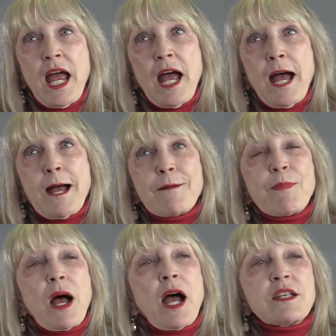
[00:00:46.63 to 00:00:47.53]

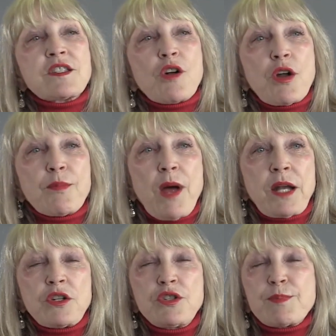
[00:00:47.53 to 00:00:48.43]
I started my
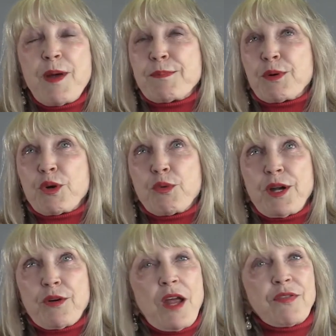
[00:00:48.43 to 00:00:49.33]
newspaper
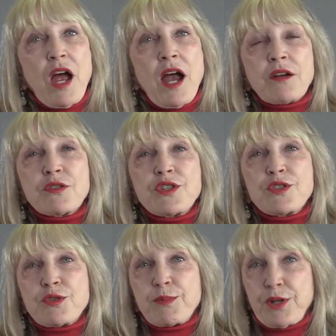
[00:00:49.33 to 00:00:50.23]
career at the Ironton
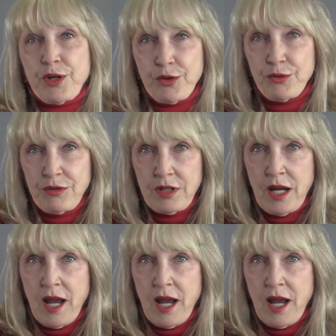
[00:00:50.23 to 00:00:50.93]
Tribune,